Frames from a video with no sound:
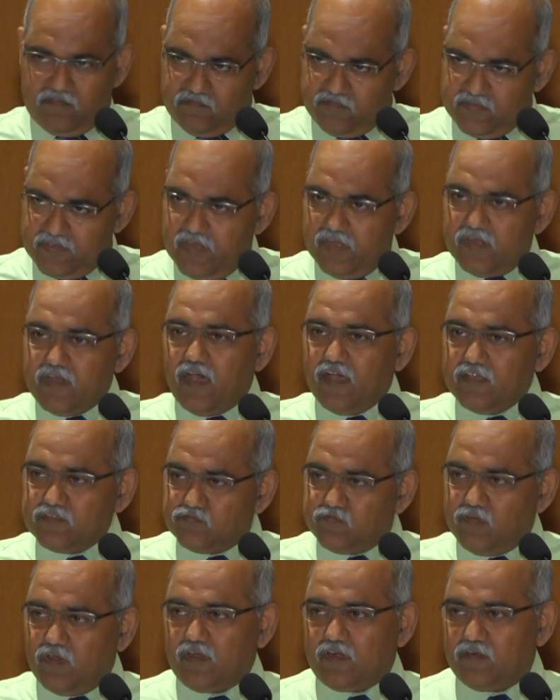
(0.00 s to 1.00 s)
we had
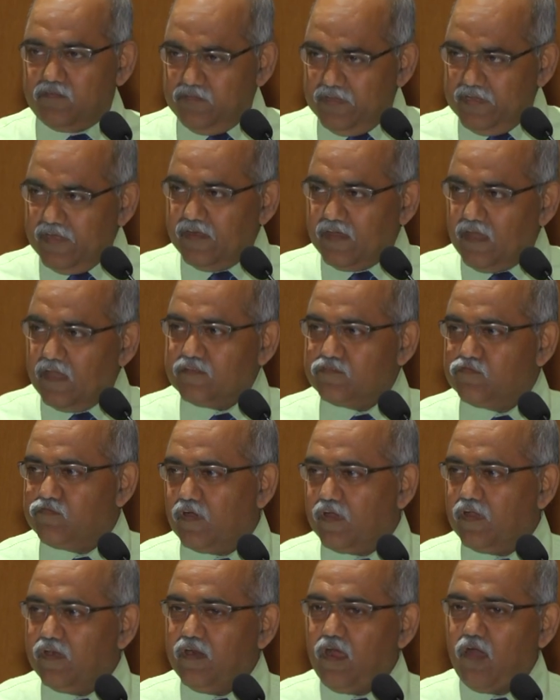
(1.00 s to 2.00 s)
asked for
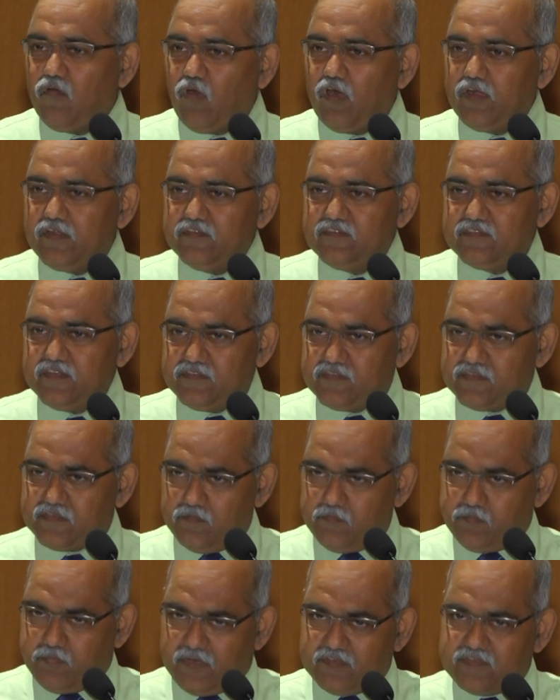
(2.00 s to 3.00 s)
what is this
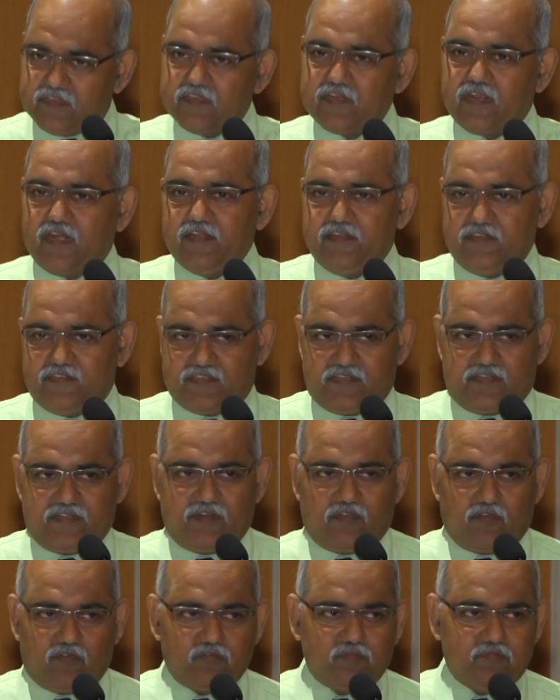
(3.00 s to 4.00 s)
present
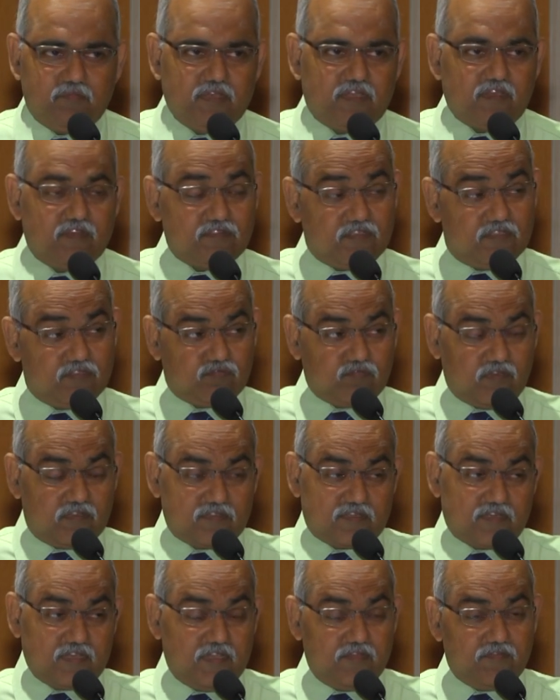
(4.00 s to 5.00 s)
condition now, because this
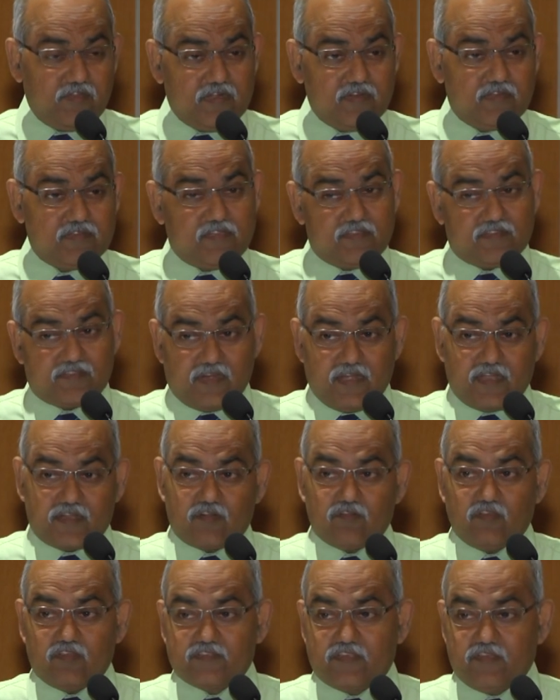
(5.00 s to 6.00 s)

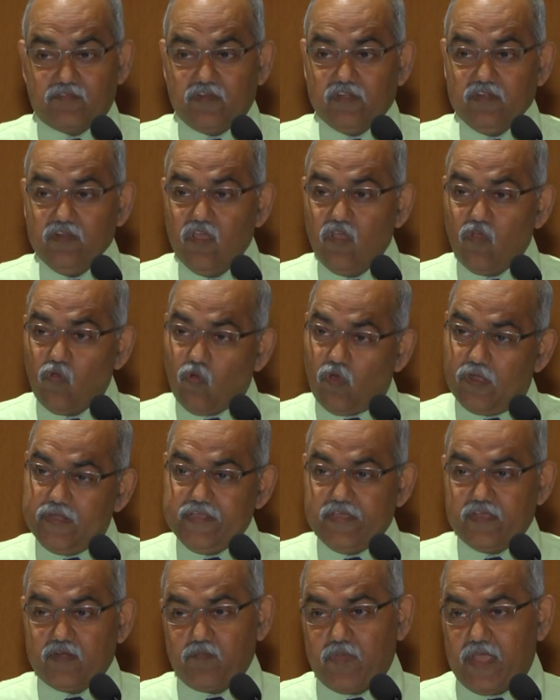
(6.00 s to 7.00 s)
letter was given 1
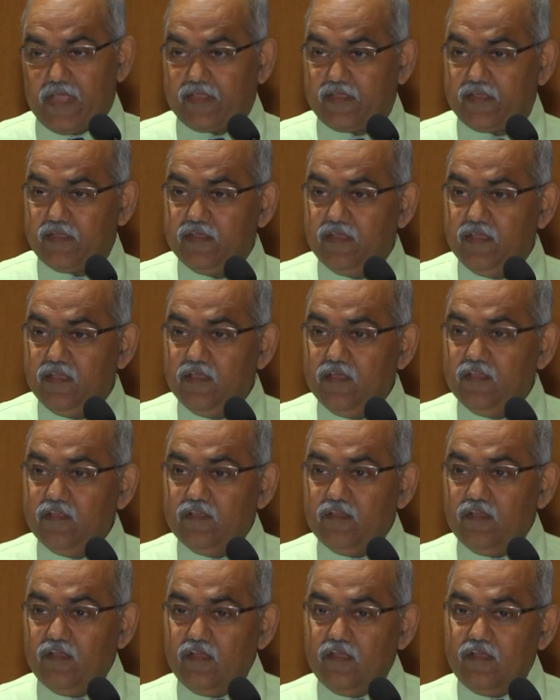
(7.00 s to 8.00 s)
year back.
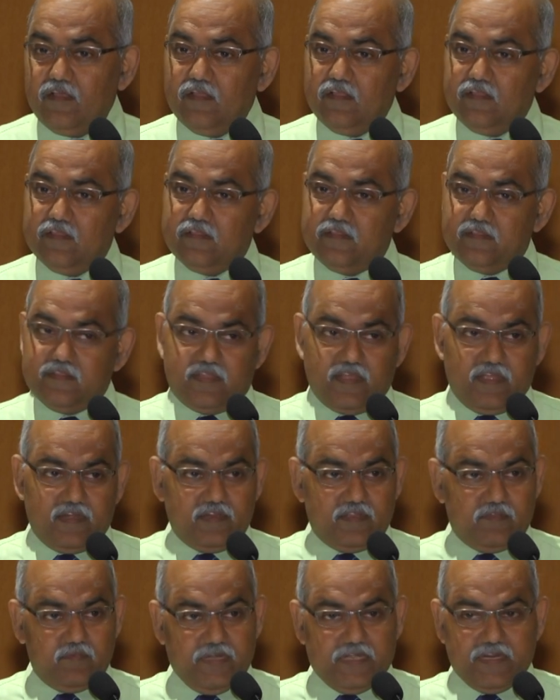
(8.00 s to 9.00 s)

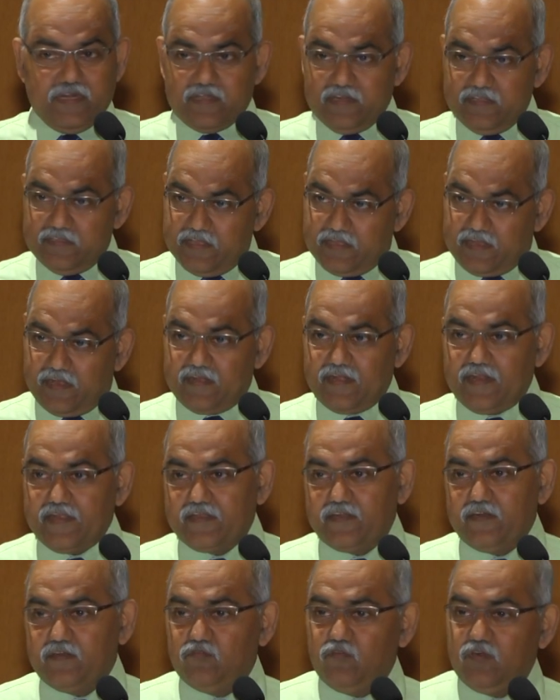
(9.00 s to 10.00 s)
Then immediately they
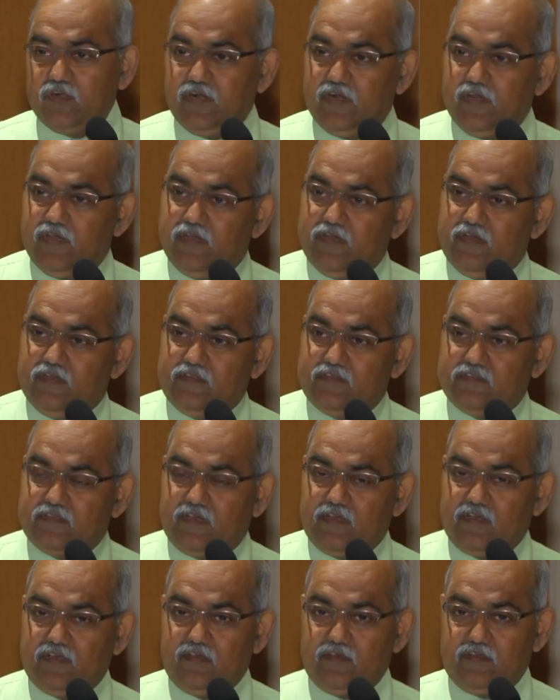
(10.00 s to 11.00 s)
conducted one
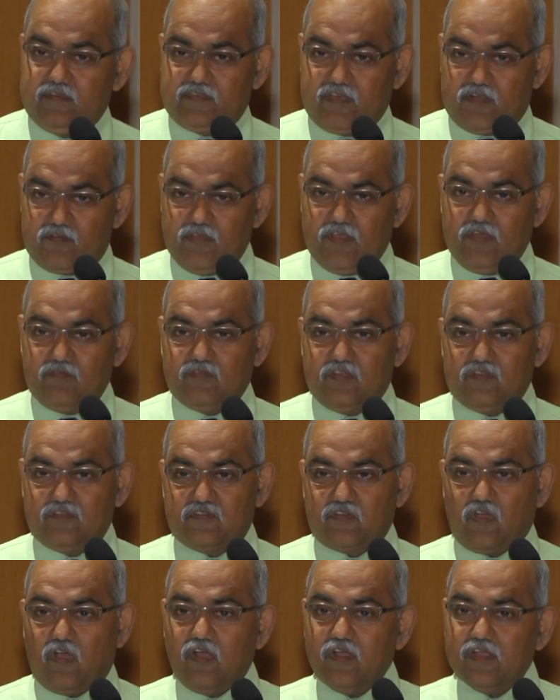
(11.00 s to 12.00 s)
survey of the
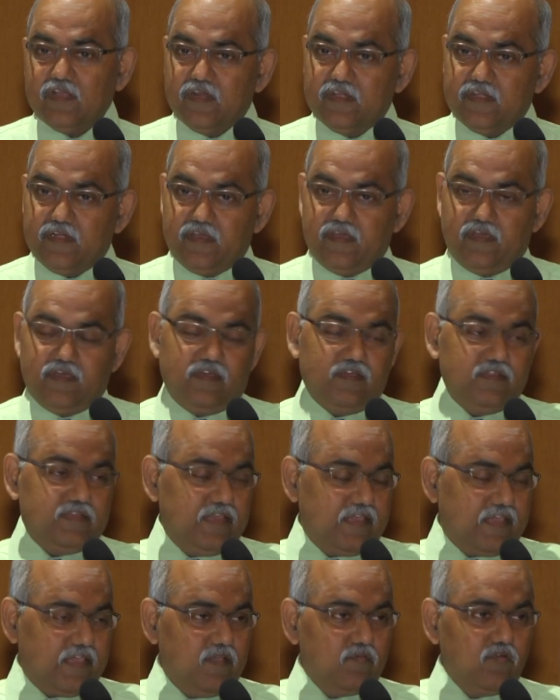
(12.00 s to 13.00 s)
stock, and
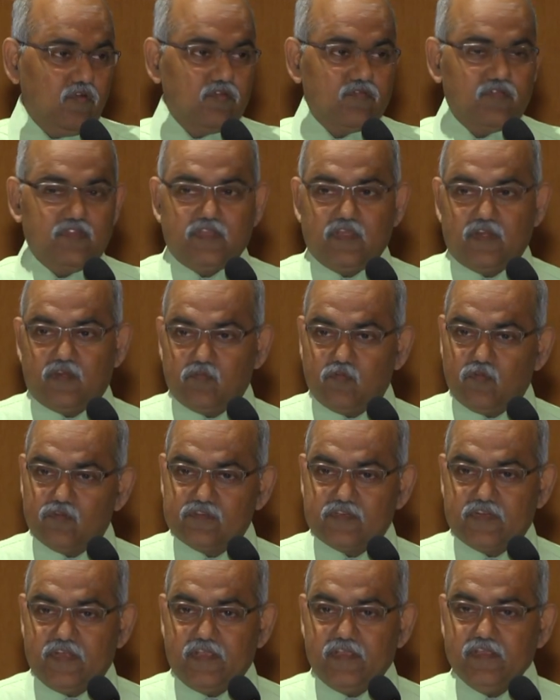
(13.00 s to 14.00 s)
they came out with a
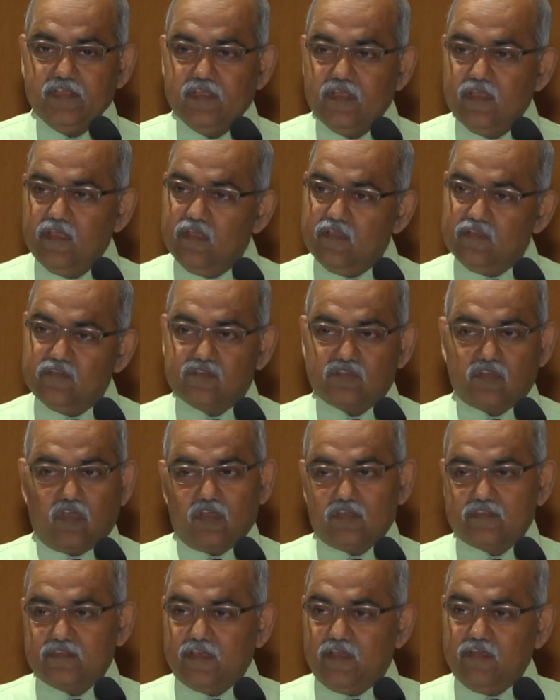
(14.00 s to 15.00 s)
report saying
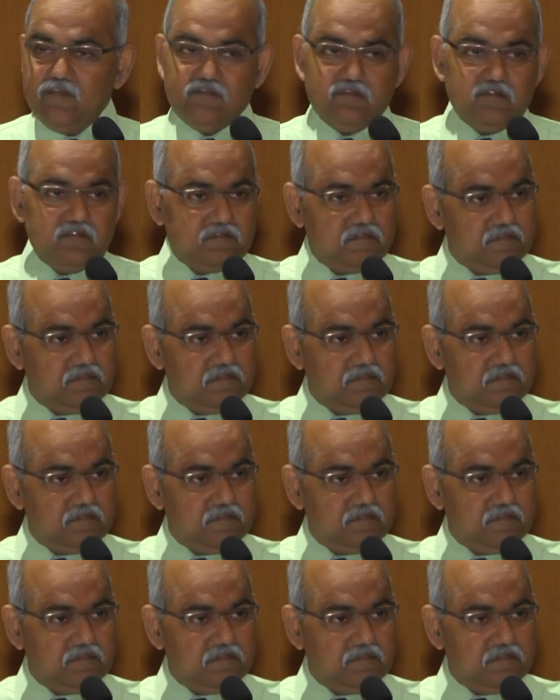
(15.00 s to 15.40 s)
stocks are